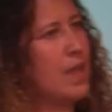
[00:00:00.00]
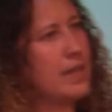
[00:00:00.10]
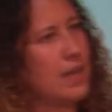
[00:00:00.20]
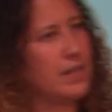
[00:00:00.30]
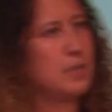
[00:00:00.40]

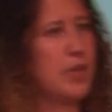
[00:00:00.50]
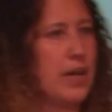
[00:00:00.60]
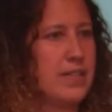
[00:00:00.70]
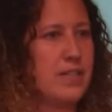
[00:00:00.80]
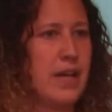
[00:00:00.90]
Now, let's be
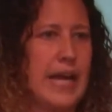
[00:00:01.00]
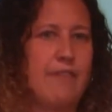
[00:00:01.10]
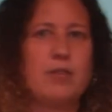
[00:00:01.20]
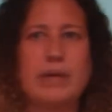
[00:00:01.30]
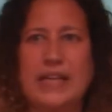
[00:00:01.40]
honest, not
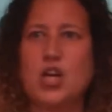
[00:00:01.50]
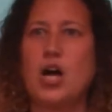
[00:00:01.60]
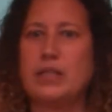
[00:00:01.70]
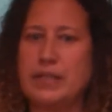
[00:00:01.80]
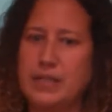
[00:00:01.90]
everybody
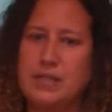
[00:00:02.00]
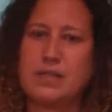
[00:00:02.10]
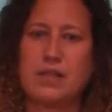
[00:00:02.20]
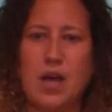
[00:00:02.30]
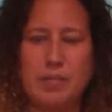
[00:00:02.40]
called this
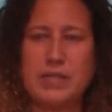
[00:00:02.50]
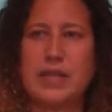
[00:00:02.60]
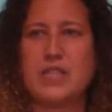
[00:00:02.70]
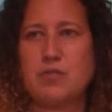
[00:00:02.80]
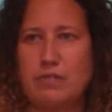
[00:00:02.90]
the common
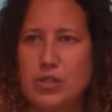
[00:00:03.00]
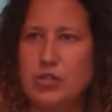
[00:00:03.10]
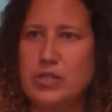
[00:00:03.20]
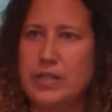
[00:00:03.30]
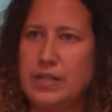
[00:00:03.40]
sense
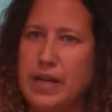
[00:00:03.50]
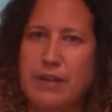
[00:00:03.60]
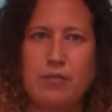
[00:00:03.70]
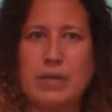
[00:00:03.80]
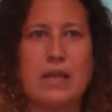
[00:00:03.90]
revolution, and not
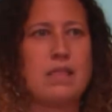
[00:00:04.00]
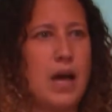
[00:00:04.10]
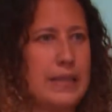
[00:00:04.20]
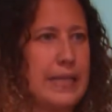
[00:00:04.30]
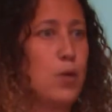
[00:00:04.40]
everybody
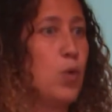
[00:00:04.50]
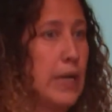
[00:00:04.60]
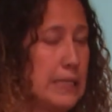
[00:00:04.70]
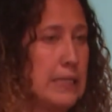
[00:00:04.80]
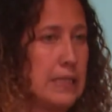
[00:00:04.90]
thought that it
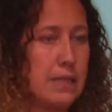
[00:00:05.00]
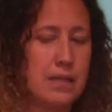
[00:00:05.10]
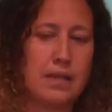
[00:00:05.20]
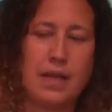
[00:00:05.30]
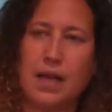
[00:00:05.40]
was
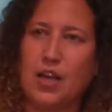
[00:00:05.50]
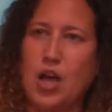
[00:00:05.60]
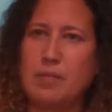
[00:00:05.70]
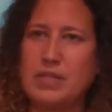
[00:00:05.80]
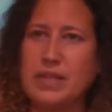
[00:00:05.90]
a
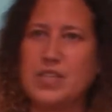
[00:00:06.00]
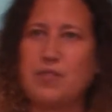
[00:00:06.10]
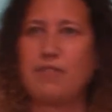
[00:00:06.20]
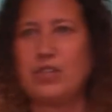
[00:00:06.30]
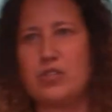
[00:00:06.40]
common sense
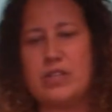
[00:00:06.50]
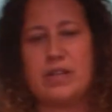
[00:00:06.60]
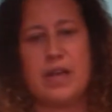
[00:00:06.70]
revolution.